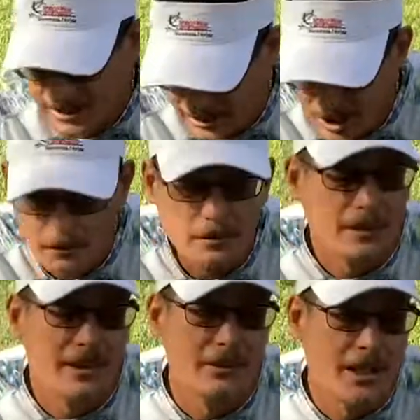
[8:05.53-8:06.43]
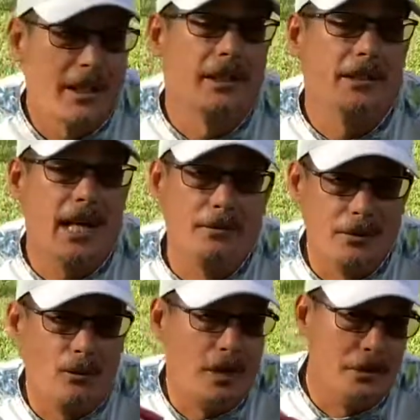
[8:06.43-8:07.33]
Yeah, obviously you're not going to dive in the
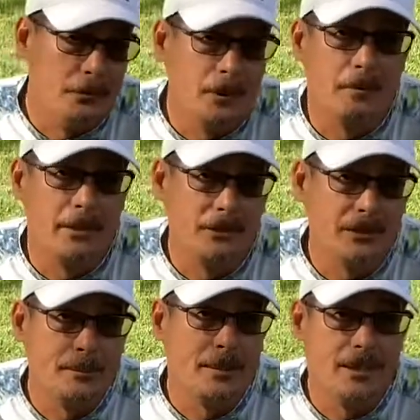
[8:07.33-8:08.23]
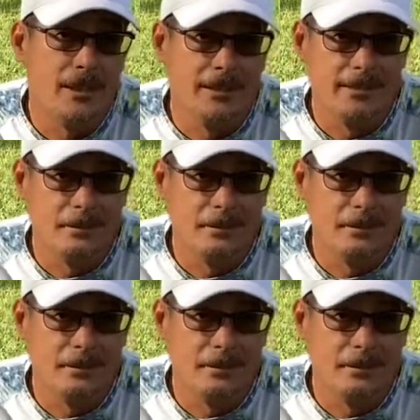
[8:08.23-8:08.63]
water with a pair of snips and cut the zip